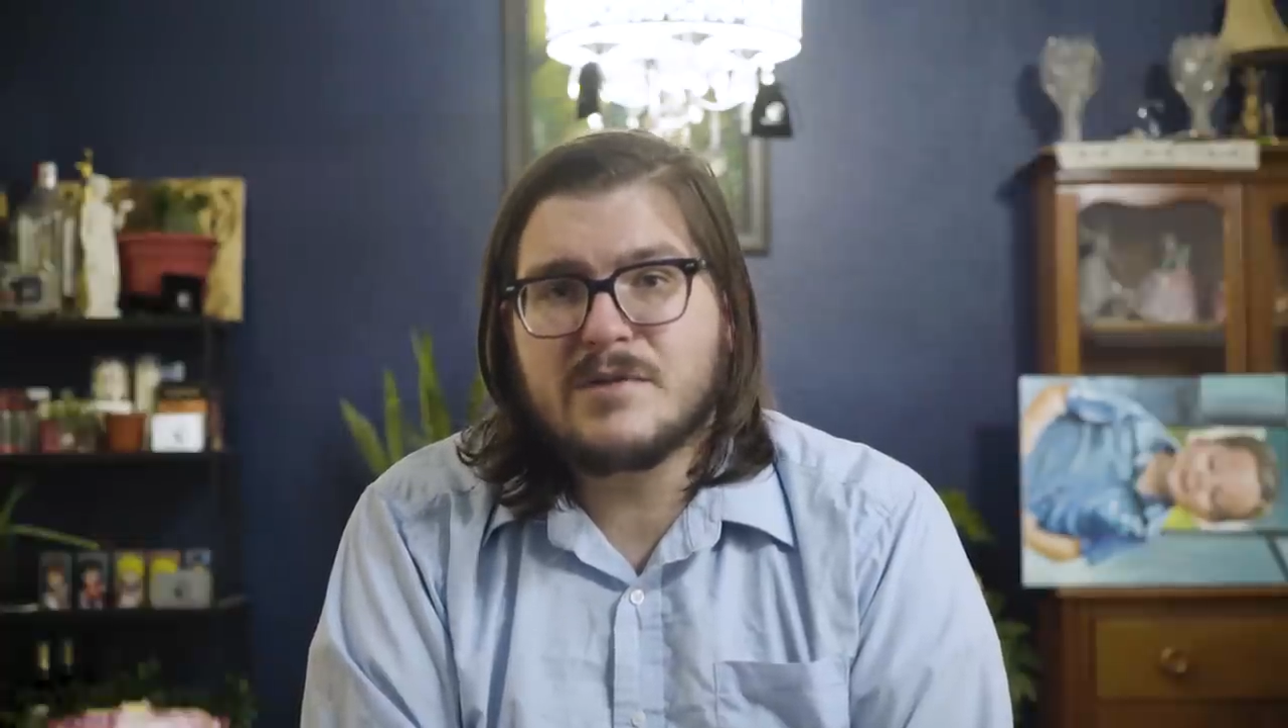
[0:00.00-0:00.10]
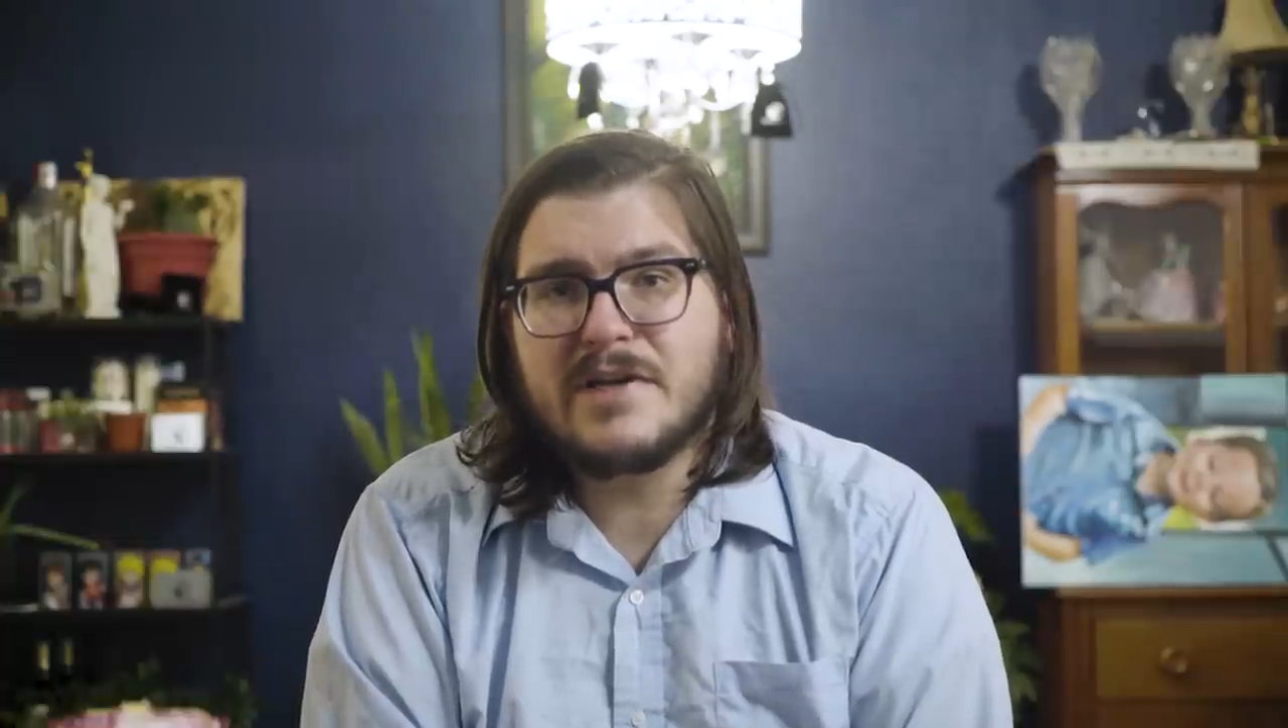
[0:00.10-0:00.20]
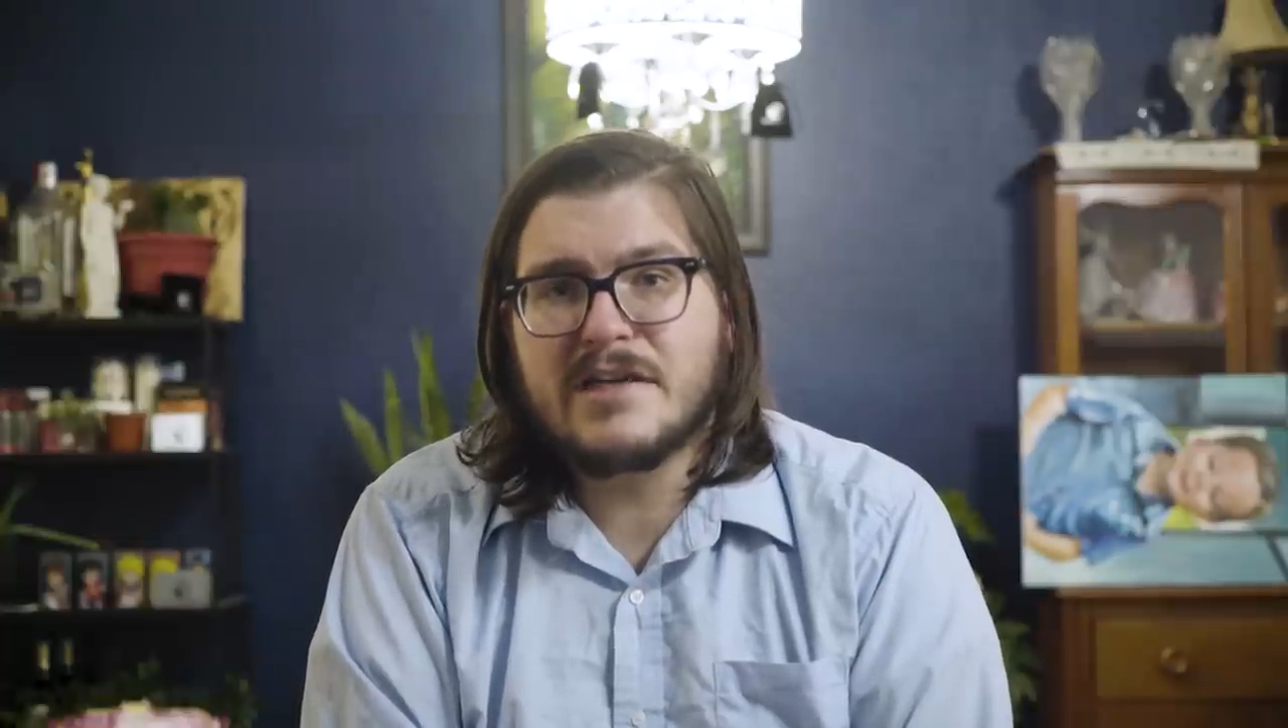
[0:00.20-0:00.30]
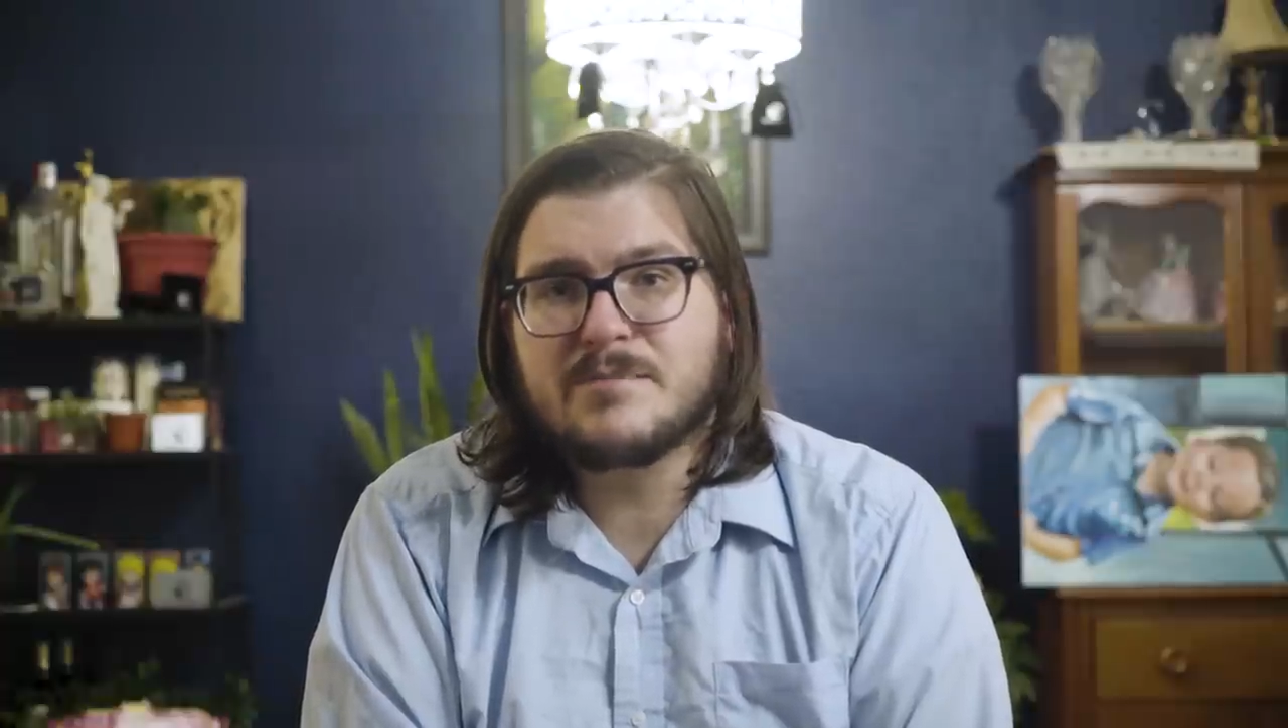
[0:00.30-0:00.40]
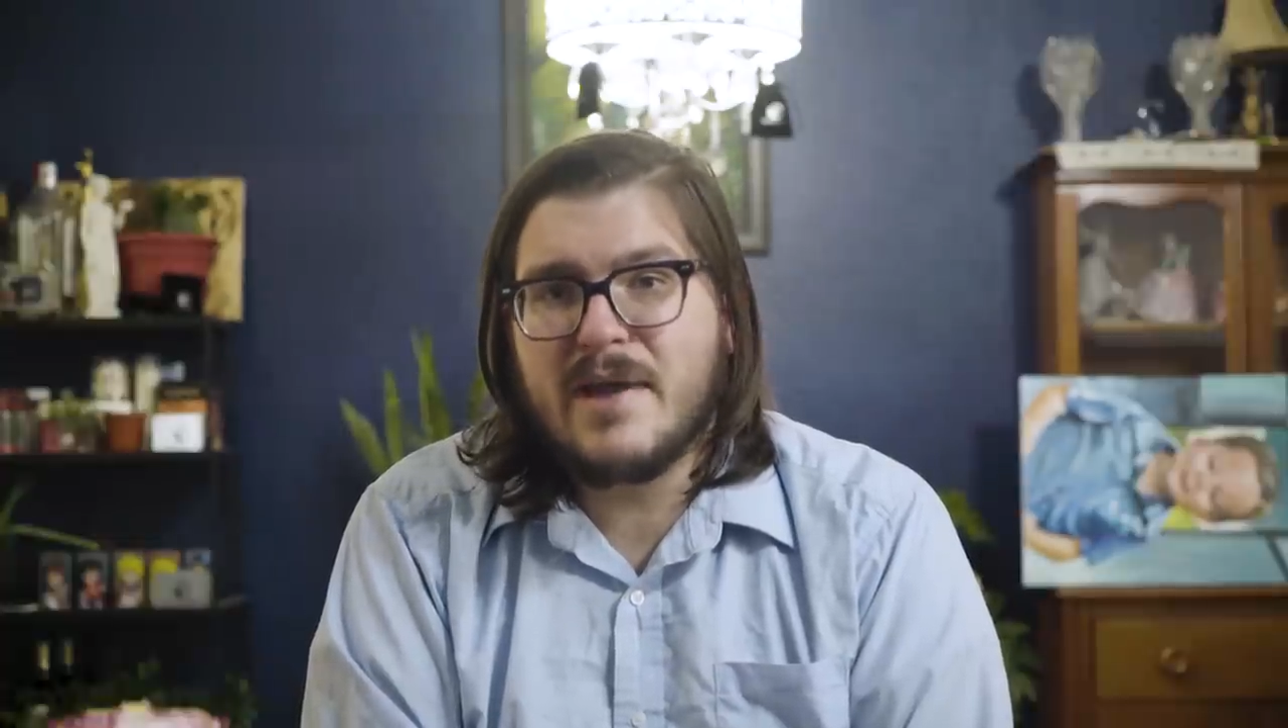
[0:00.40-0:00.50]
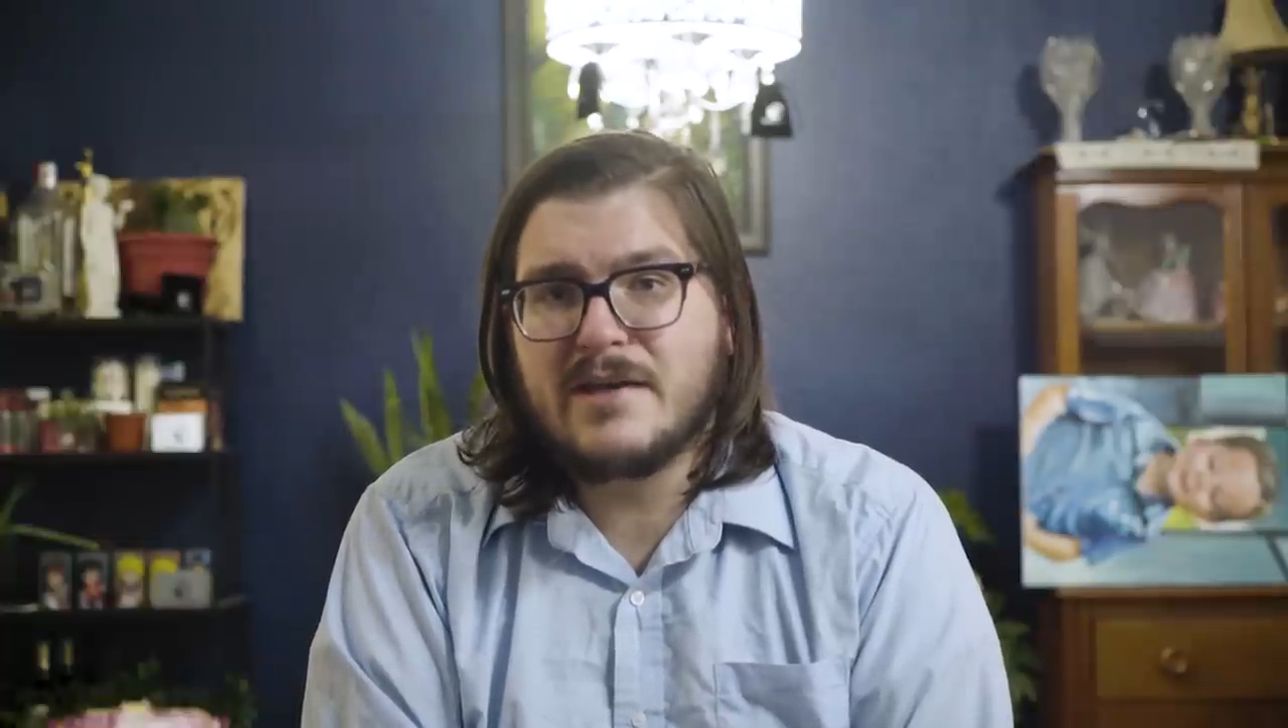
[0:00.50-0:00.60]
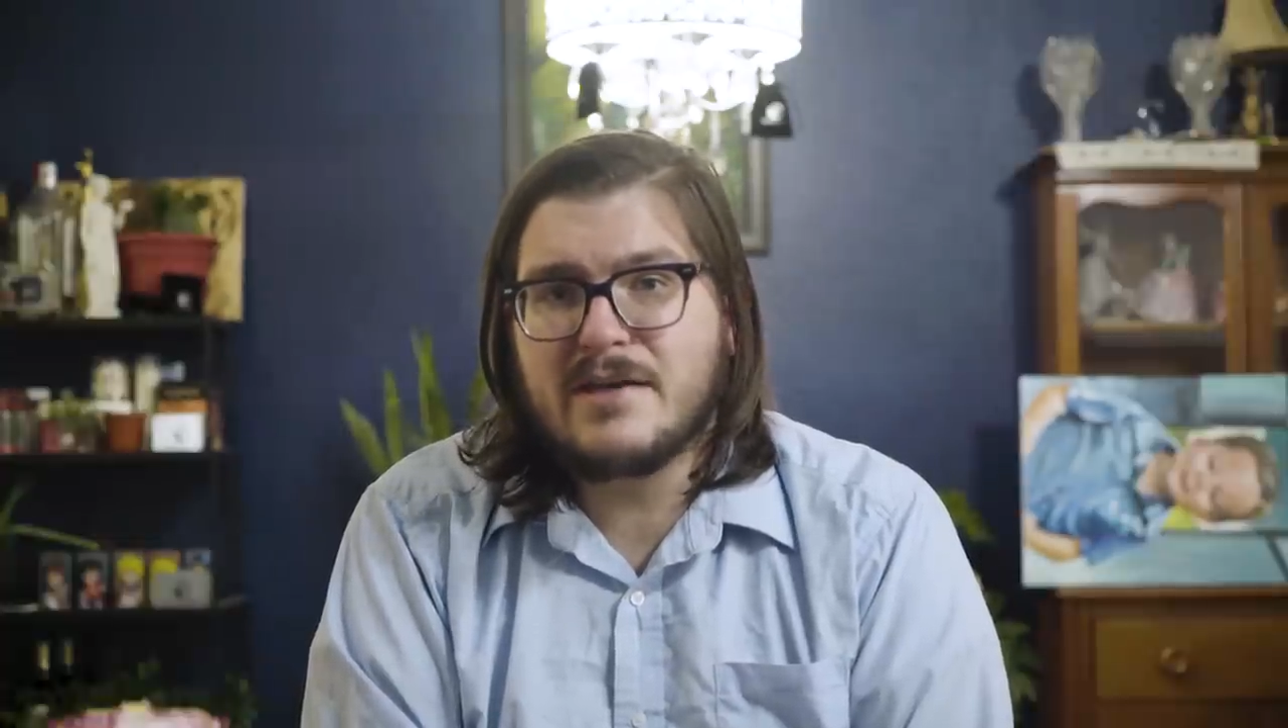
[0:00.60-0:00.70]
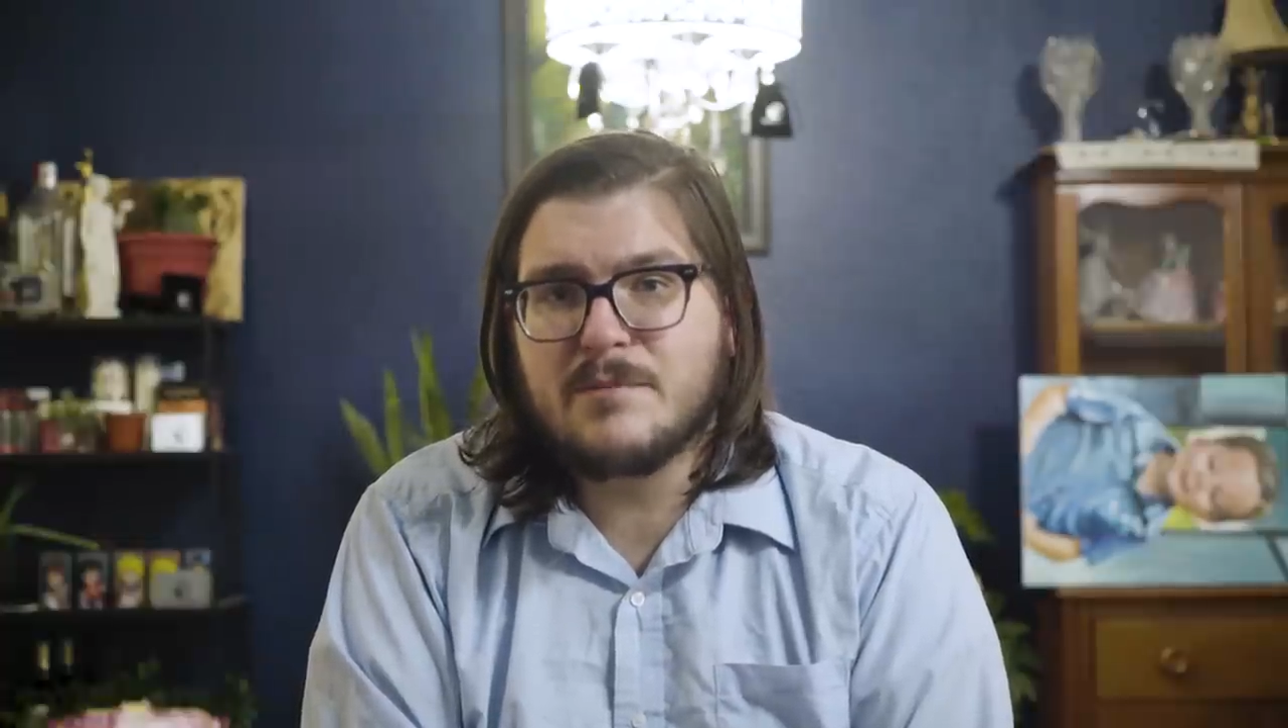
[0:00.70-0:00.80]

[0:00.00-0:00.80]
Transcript: with an expanded